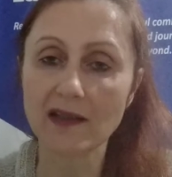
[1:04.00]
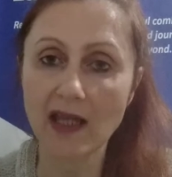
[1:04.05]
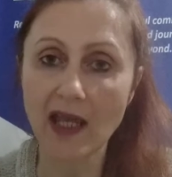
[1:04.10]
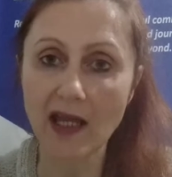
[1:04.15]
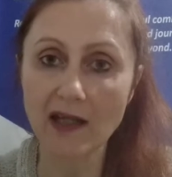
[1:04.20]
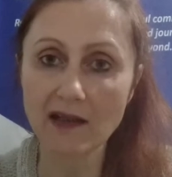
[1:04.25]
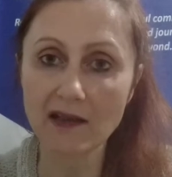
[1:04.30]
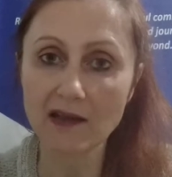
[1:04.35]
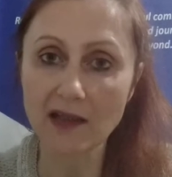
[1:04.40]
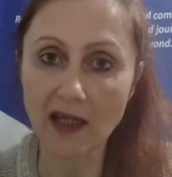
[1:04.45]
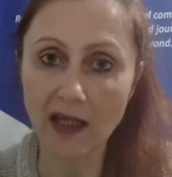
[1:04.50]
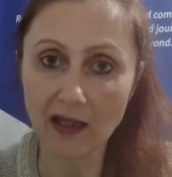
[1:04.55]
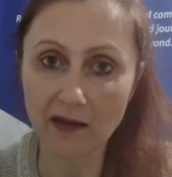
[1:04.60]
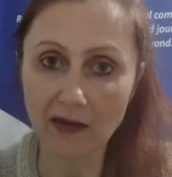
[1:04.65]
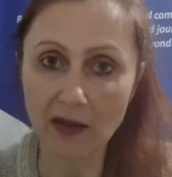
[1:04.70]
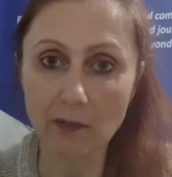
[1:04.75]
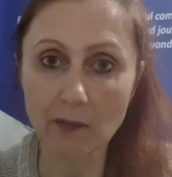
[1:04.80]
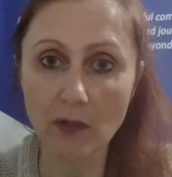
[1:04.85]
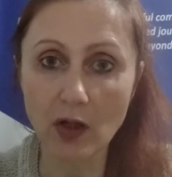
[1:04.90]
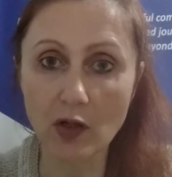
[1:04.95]
Canada
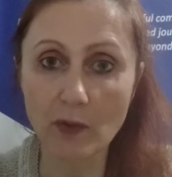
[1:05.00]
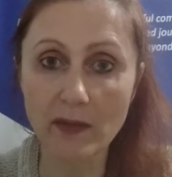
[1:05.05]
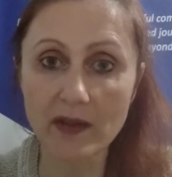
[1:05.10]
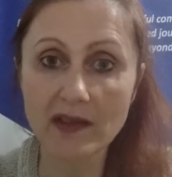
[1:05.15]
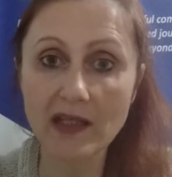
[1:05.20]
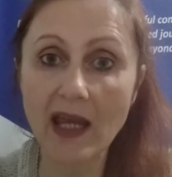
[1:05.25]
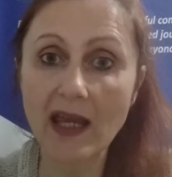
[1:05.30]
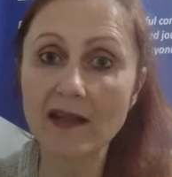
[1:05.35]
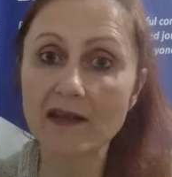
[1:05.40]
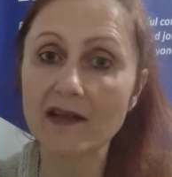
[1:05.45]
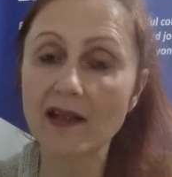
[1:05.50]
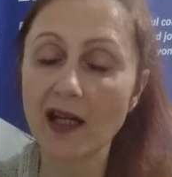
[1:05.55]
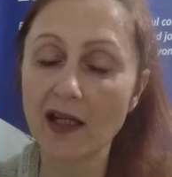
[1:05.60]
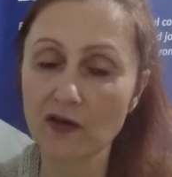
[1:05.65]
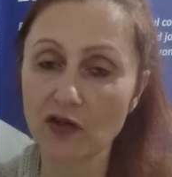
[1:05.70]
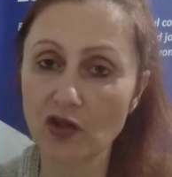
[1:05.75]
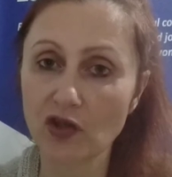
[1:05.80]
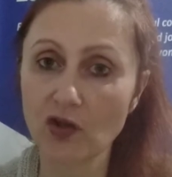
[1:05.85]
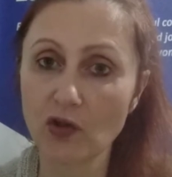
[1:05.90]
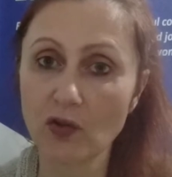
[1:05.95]
at the moment, has
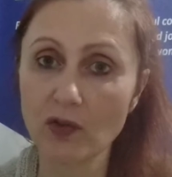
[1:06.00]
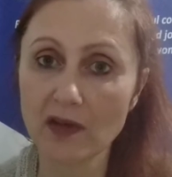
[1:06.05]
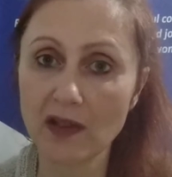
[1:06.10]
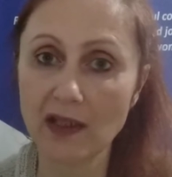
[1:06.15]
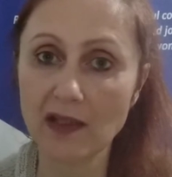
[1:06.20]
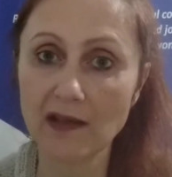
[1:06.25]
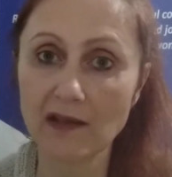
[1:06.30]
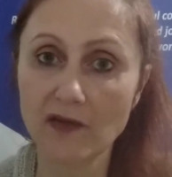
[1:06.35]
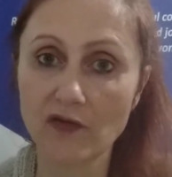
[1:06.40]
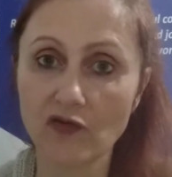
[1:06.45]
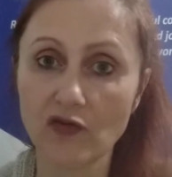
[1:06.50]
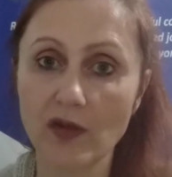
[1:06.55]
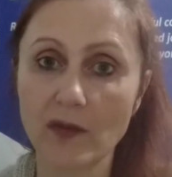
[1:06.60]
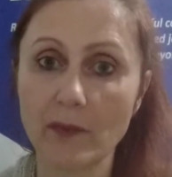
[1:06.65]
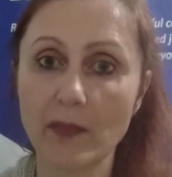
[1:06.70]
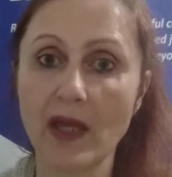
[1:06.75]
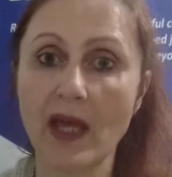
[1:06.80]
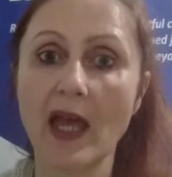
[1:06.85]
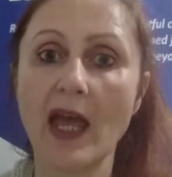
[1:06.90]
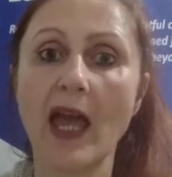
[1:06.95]
cut short his
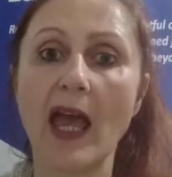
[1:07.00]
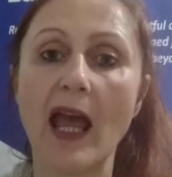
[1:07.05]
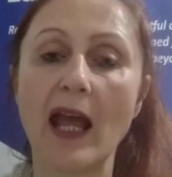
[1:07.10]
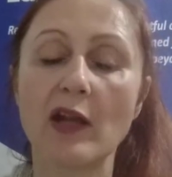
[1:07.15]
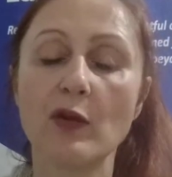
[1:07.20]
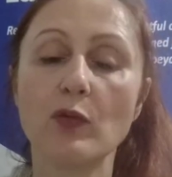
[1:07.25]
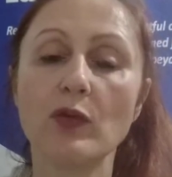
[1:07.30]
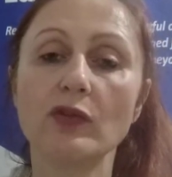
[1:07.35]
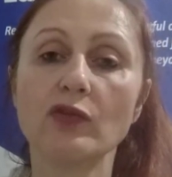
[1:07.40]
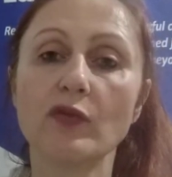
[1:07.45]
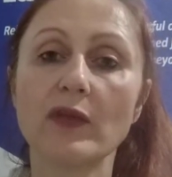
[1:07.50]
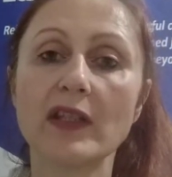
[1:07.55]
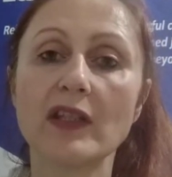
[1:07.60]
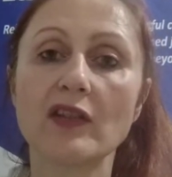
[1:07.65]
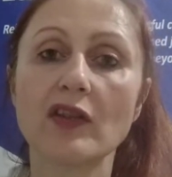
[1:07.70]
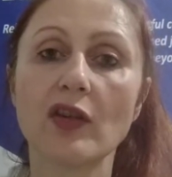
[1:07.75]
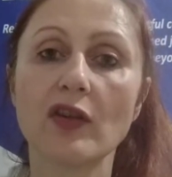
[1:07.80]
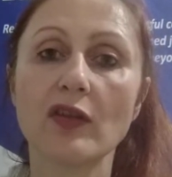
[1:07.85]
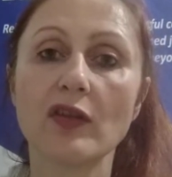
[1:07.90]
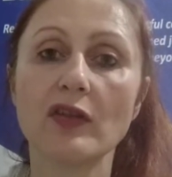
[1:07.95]
trip and will
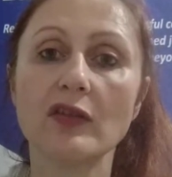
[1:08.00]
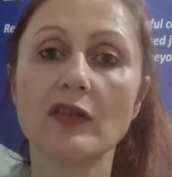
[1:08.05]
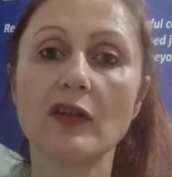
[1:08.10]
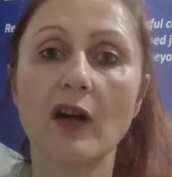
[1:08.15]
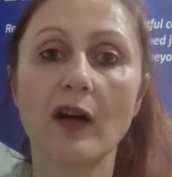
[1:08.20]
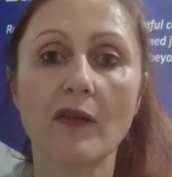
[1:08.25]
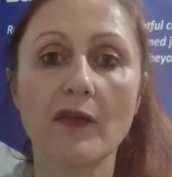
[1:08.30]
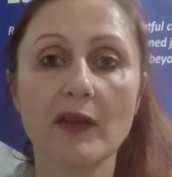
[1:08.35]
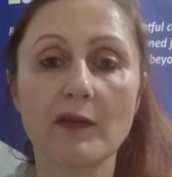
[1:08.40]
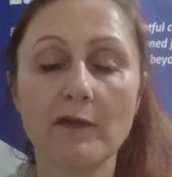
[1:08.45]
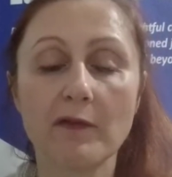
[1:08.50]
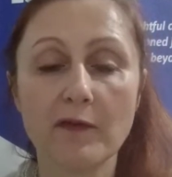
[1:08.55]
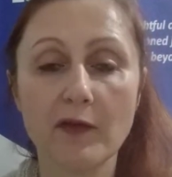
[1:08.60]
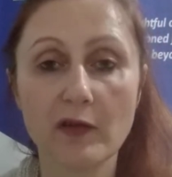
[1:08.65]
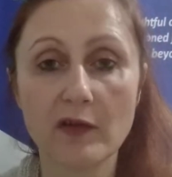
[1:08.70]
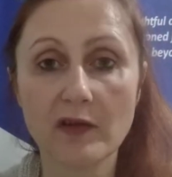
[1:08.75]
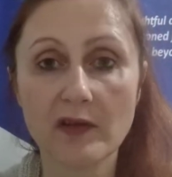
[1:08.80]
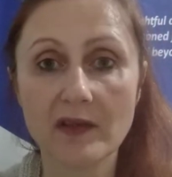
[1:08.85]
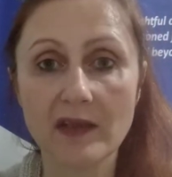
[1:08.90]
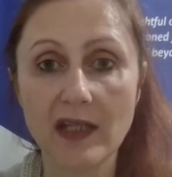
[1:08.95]
return on the
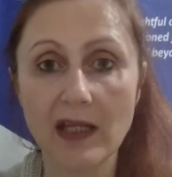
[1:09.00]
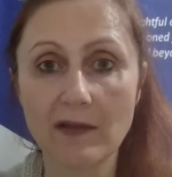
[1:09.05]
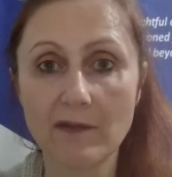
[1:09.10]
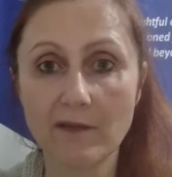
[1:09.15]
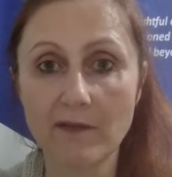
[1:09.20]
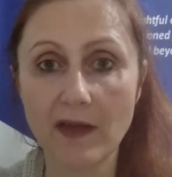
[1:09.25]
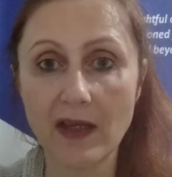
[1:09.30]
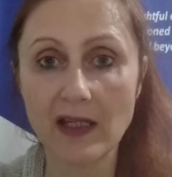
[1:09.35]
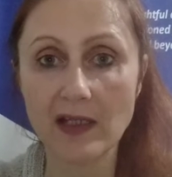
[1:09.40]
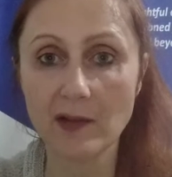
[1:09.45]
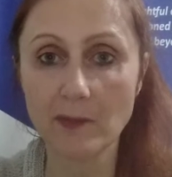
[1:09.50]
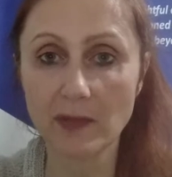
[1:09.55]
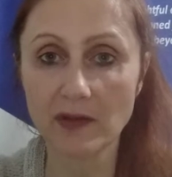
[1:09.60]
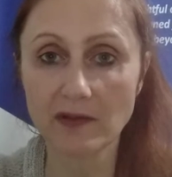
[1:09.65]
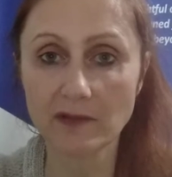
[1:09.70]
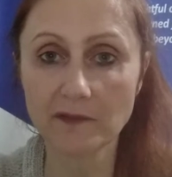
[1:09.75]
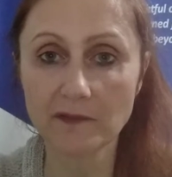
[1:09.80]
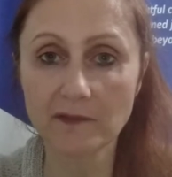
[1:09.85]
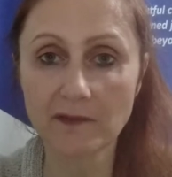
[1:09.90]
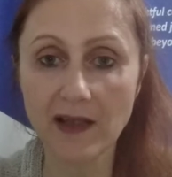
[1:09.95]
first
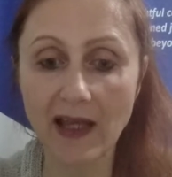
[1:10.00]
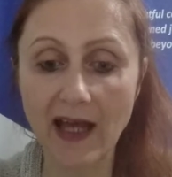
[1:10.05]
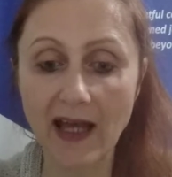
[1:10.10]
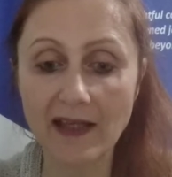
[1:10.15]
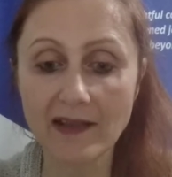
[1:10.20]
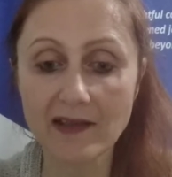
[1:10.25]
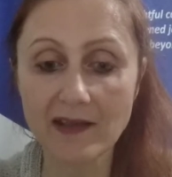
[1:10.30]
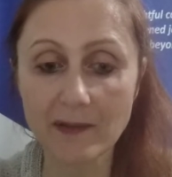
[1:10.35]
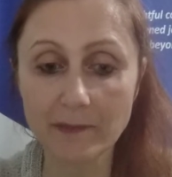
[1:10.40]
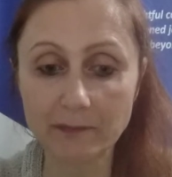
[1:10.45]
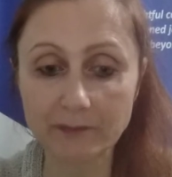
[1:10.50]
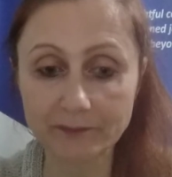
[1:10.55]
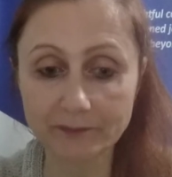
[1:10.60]
available flight.